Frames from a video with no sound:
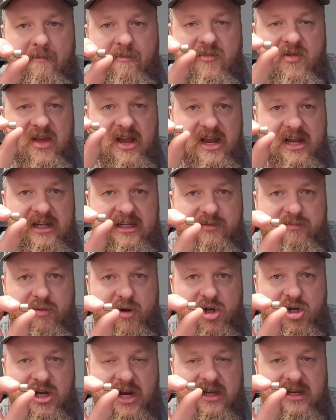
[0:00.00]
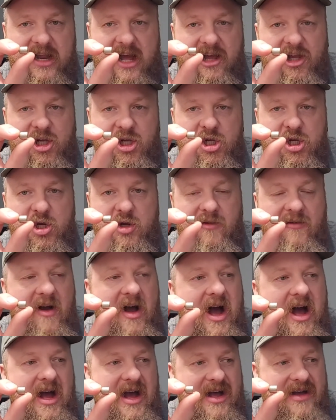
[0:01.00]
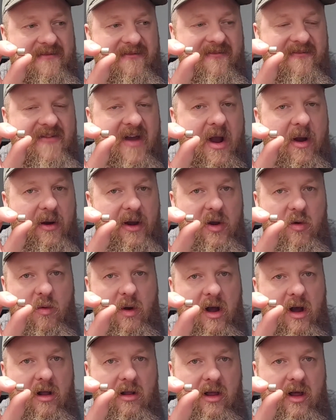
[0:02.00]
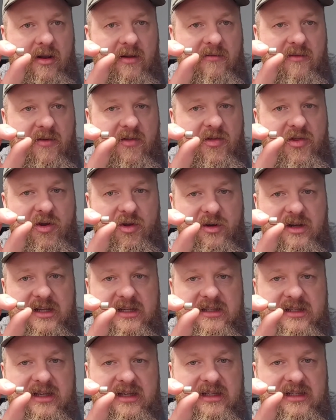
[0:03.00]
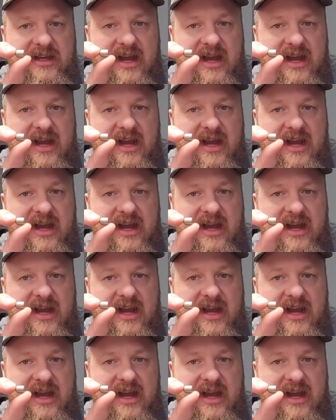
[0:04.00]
These projectiles shoot very well out of a 36